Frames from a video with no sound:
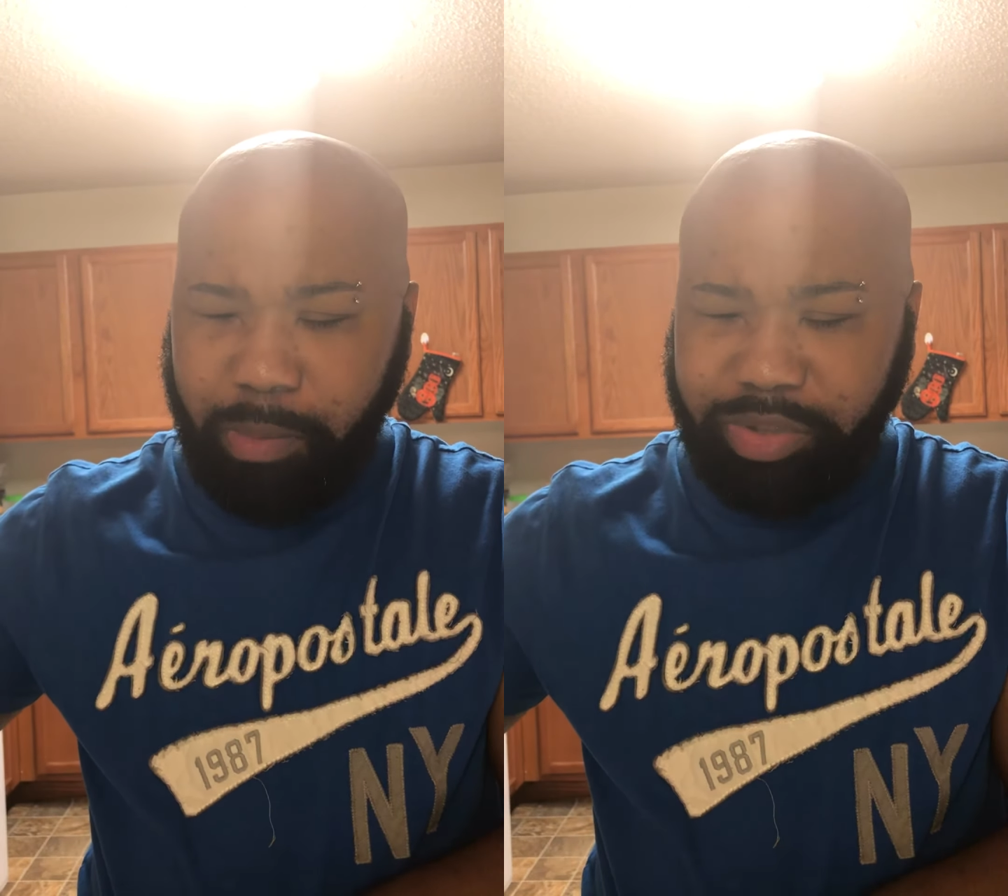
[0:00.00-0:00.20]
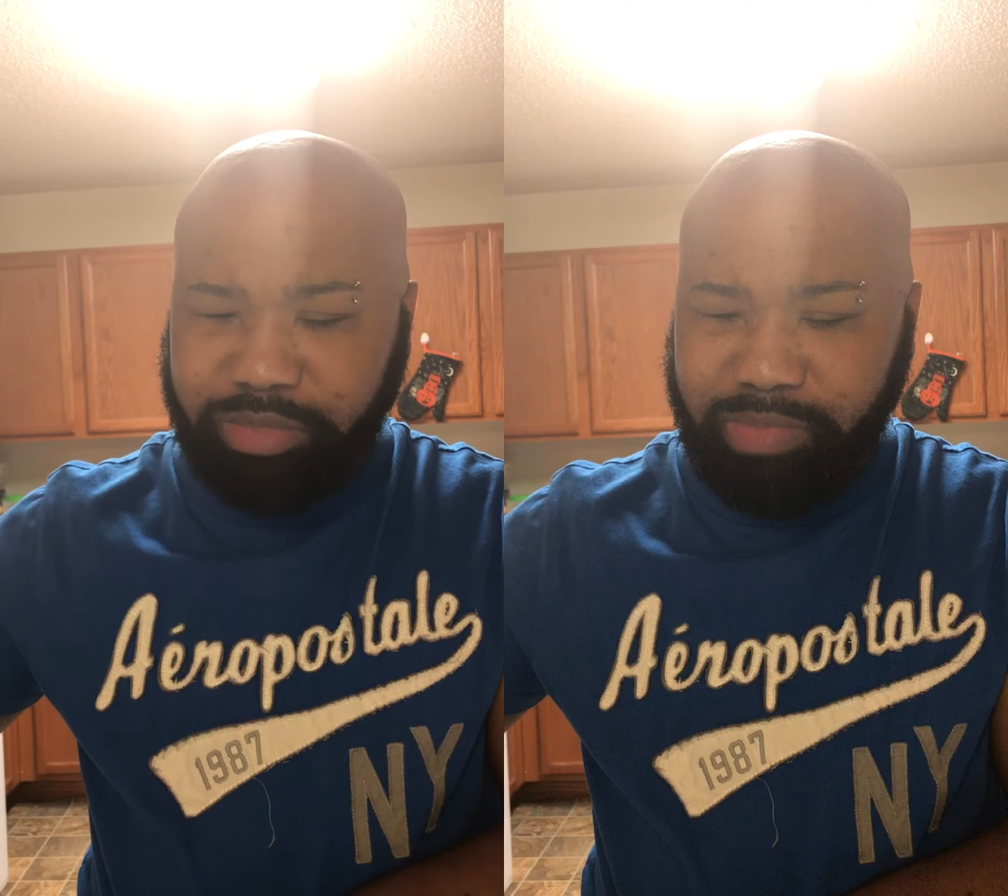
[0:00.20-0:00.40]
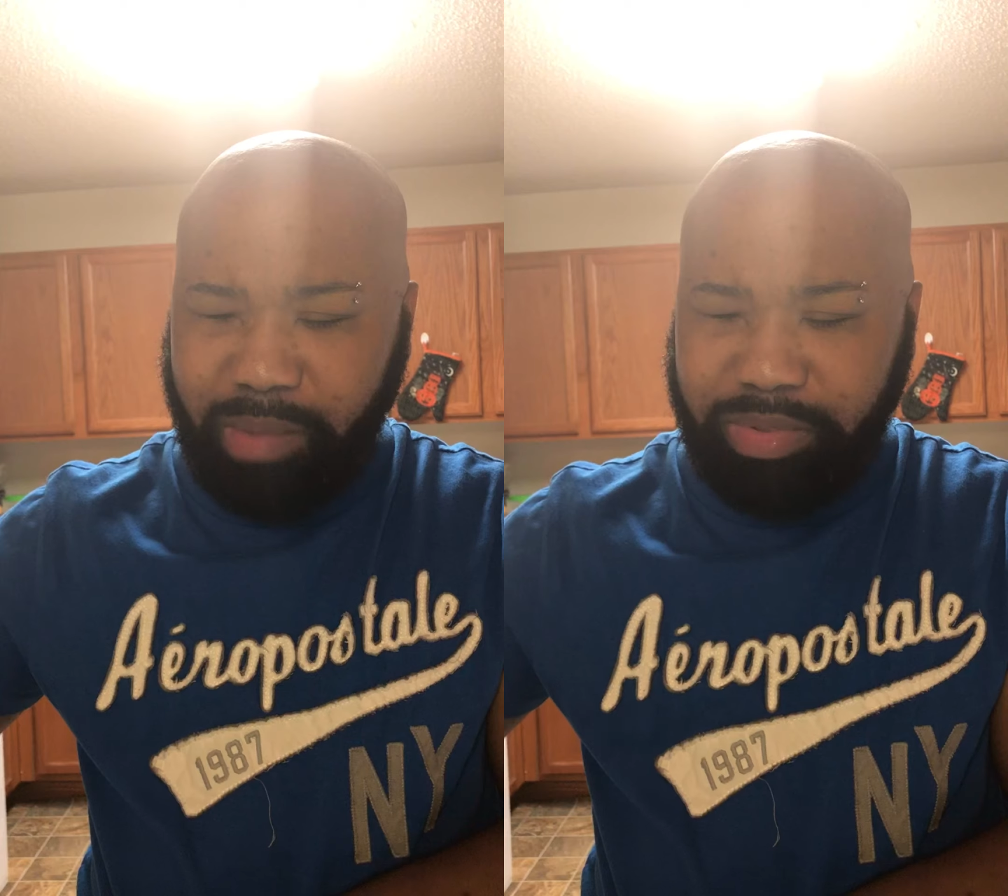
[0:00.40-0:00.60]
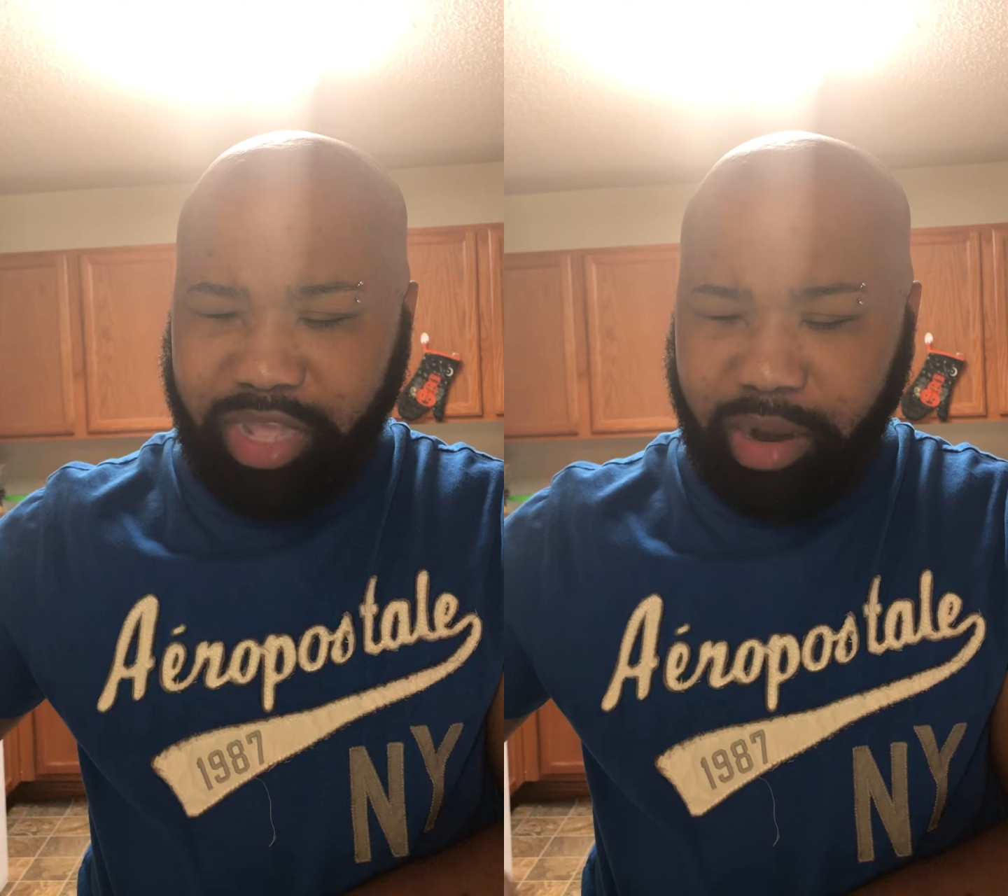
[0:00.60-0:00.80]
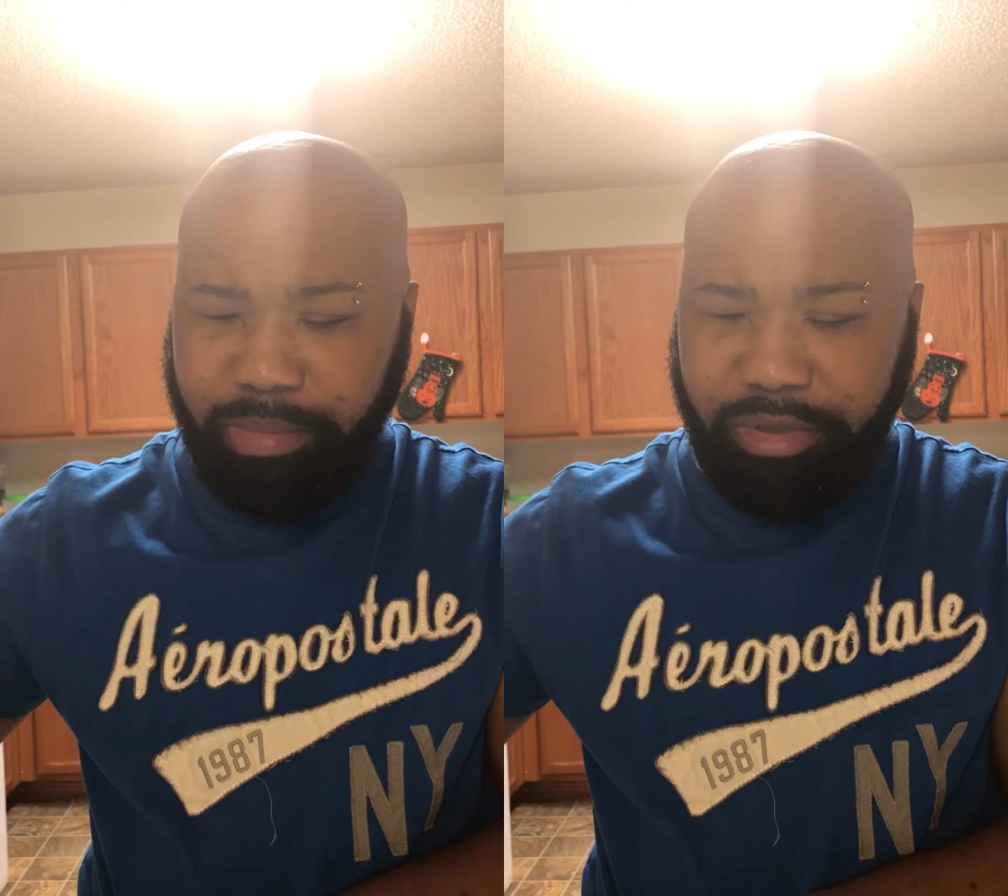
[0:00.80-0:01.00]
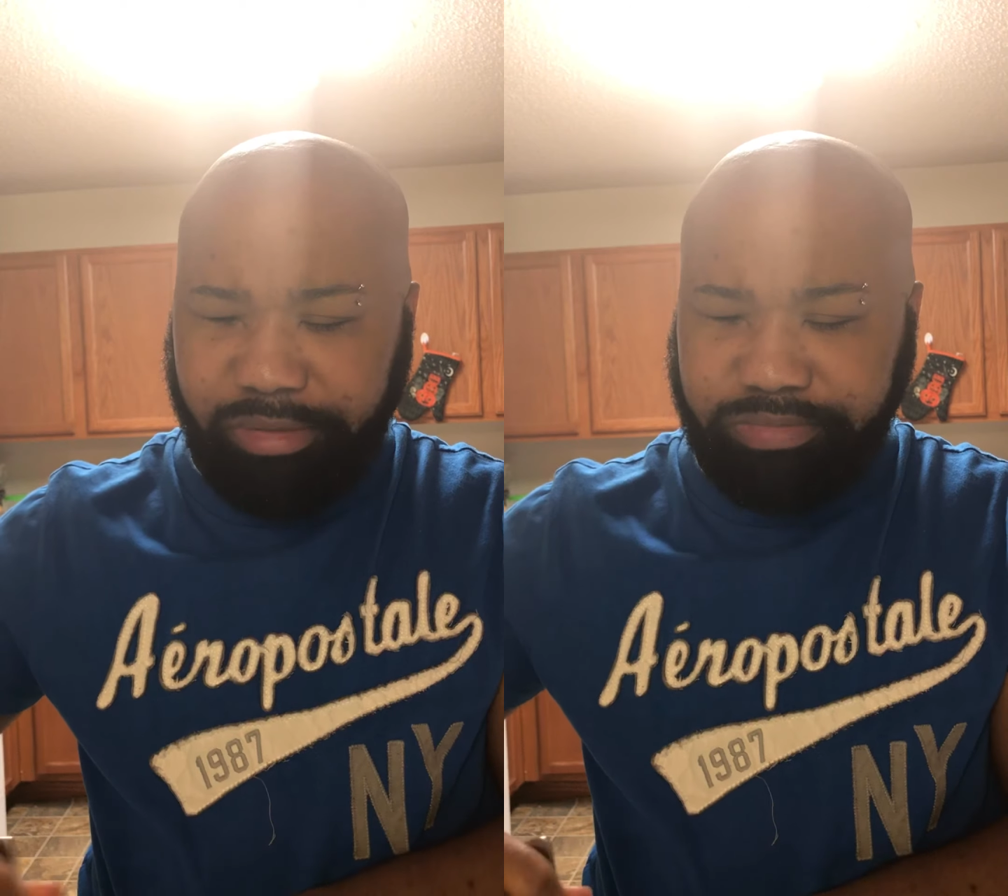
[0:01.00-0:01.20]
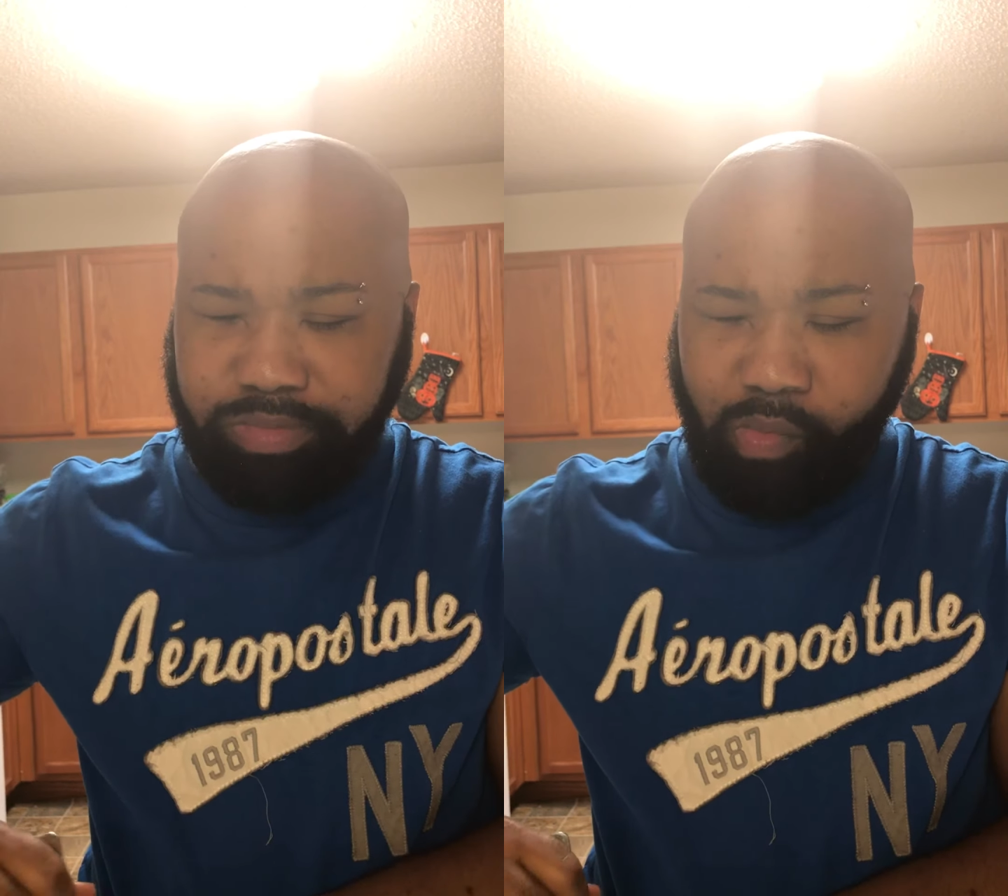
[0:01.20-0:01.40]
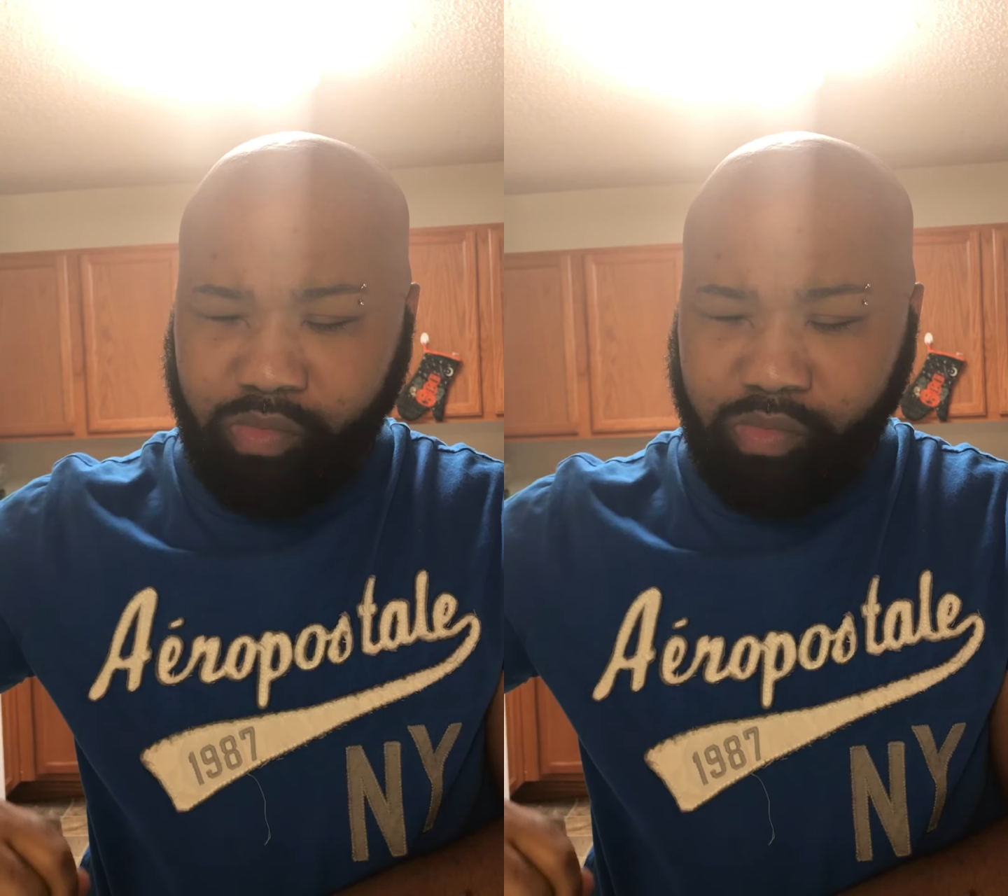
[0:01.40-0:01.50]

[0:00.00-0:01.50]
but it's my banana pudding.